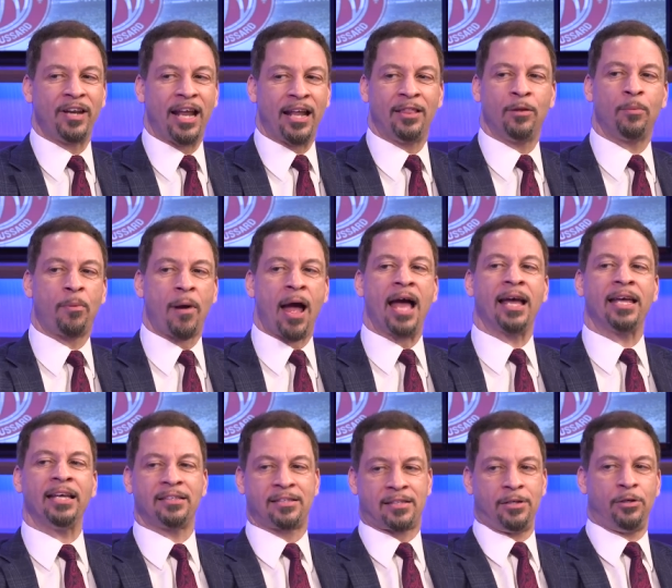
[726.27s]
for that. LeBron
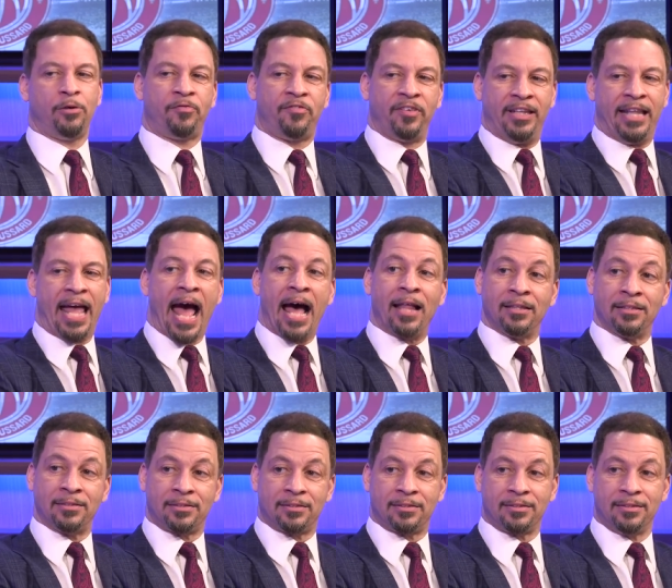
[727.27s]
gets killed for
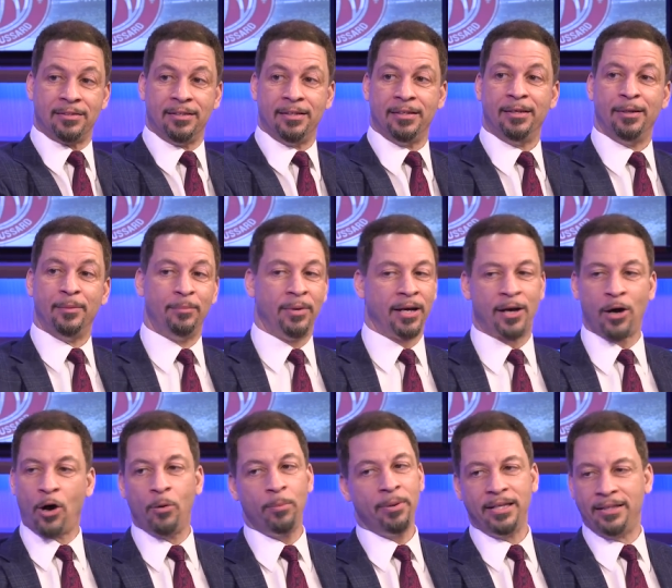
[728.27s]
Dallas. Yeah. But
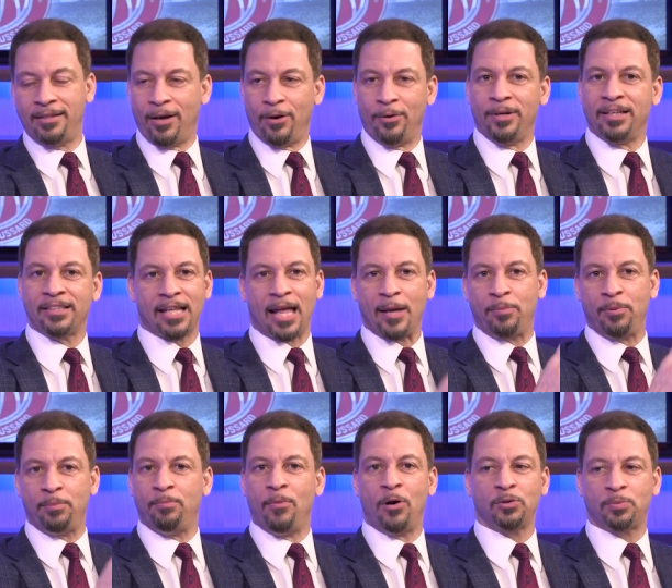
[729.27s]
Kobe don't. It's
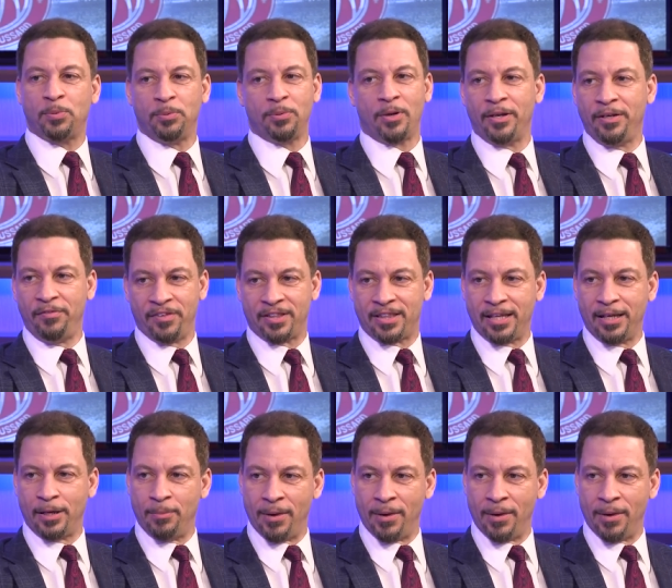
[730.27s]
like most people don't even think